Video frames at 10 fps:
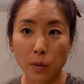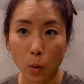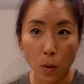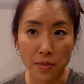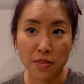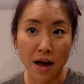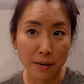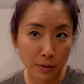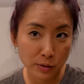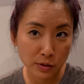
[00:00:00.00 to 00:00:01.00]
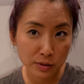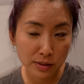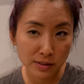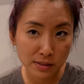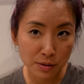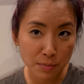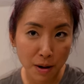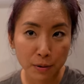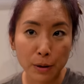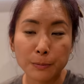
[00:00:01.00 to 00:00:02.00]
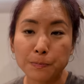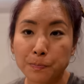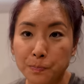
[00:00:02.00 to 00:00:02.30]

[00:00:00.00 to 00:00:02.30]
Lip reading: what that poster is in the background,